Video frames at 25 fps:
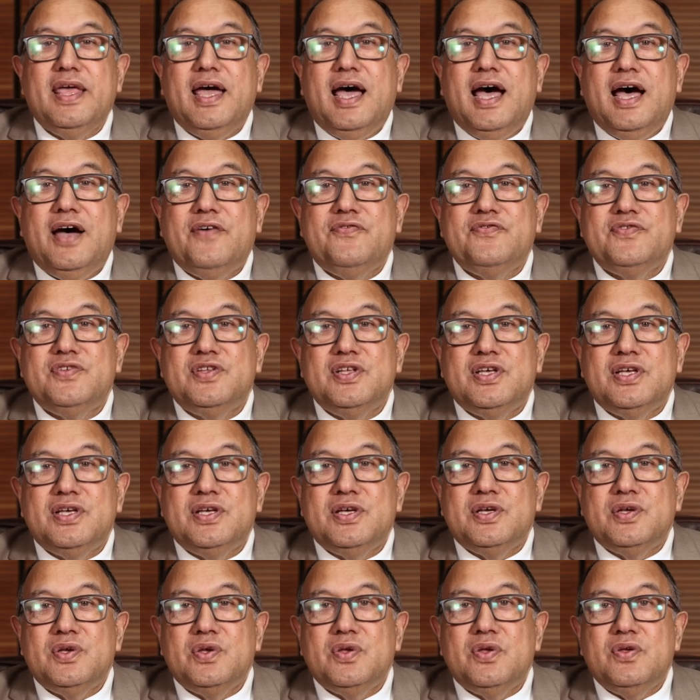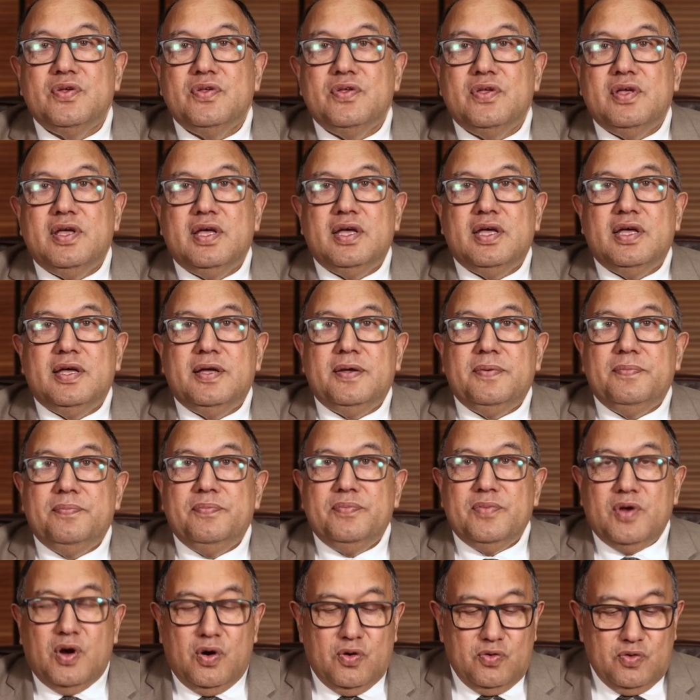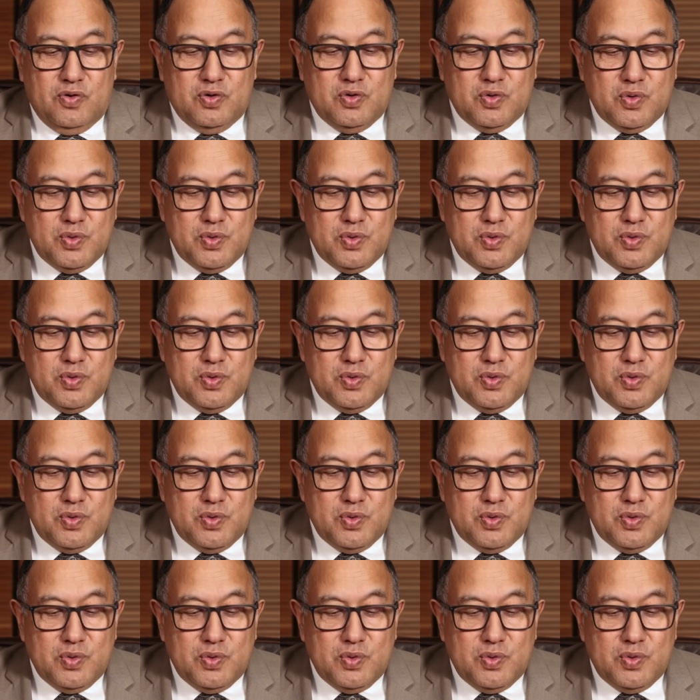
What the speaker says: After oral